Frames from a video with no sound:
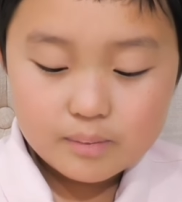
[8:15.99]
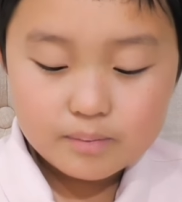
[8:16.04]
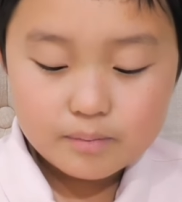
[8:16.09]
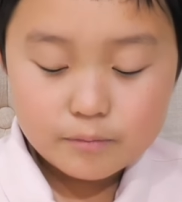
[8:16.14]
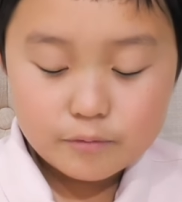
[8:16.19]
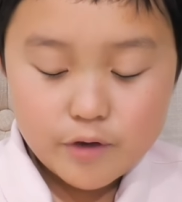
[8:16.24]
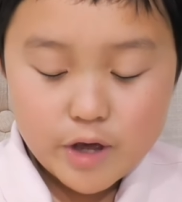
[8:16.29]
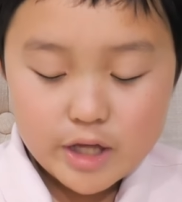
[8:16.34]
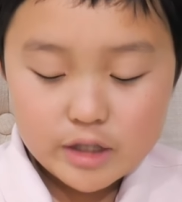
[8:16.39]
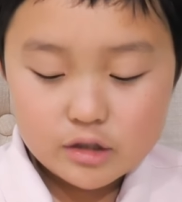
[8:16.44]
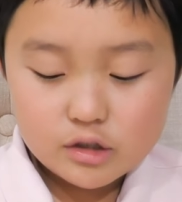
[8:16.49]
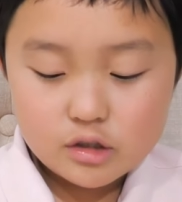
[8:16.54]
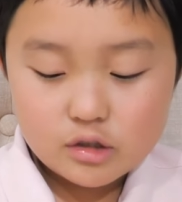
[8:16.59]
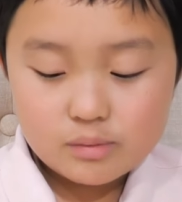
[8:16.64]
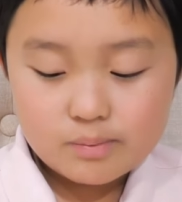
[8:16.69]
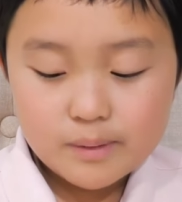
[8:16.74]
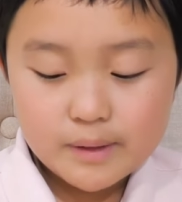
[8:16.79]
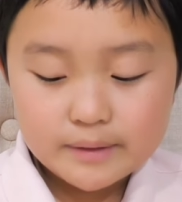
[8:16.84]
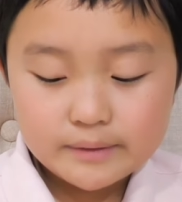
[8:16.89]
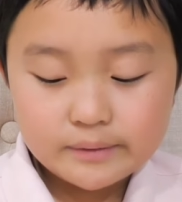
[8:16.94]

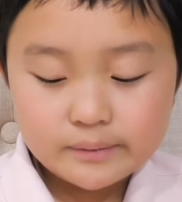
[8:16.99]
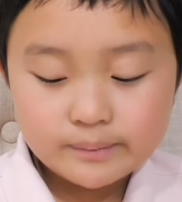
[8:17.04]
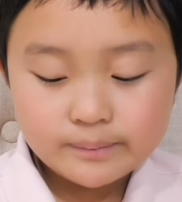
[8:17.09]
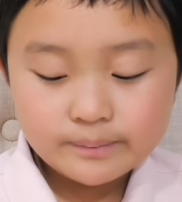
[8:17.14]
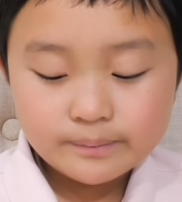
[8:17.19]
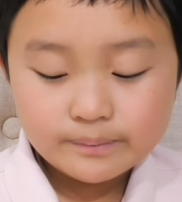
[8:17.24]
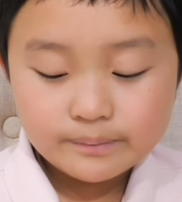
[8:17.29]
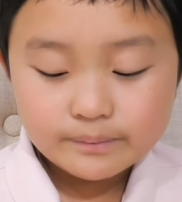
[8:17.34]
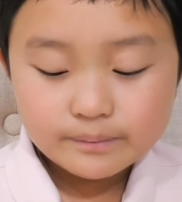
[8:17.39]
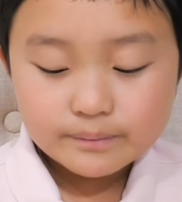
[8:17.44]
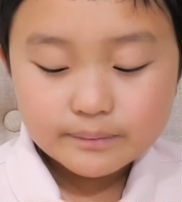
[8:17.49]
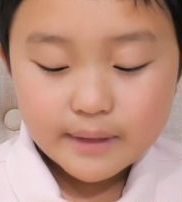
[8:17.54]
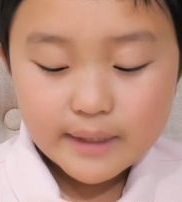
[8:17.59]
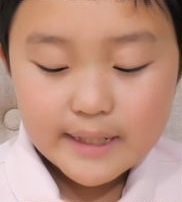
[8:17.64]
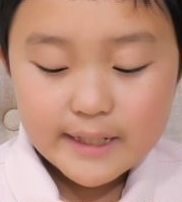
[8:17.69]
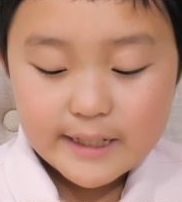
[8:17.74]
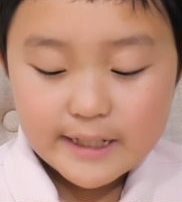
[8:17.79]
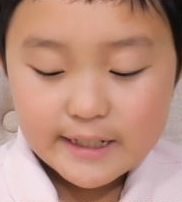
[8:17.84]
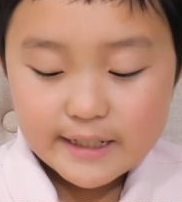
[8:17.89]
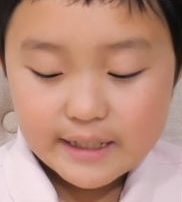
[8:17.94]
vases, but
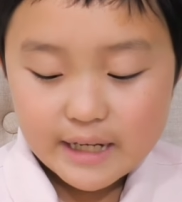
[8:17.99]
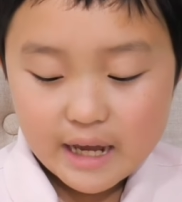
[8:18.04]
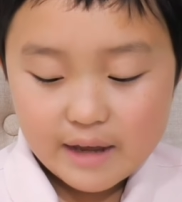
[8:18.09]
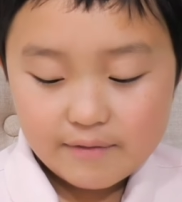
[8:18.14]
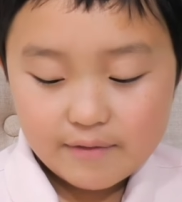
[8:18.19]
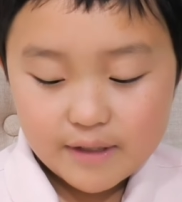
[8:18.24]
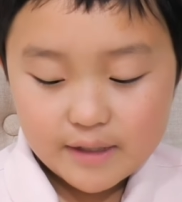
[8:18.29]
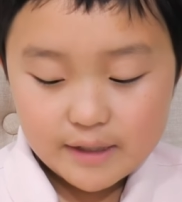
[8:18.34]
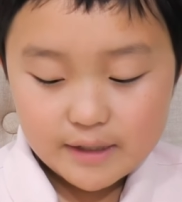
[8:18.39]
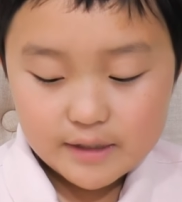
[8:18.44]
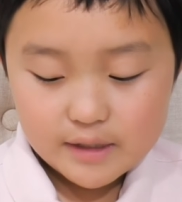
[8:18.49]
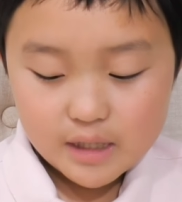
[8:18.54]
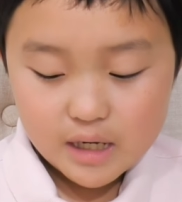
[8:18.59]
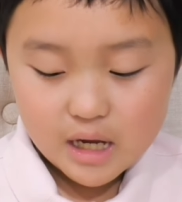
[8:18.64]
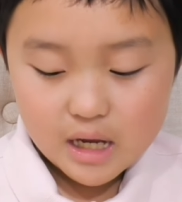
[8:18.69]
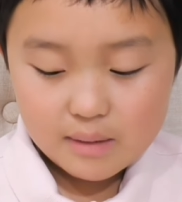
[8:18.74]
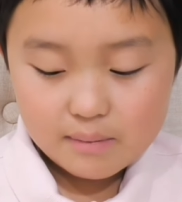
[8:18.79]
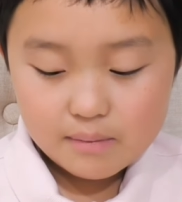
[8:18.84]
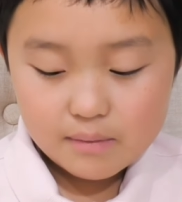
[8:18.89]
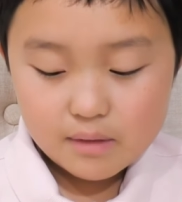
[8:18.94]
he didn't have any
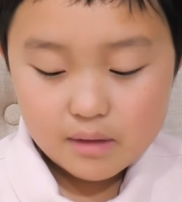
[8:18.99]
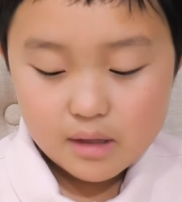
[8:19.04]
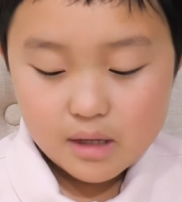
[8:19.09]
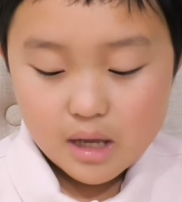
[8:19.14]
time.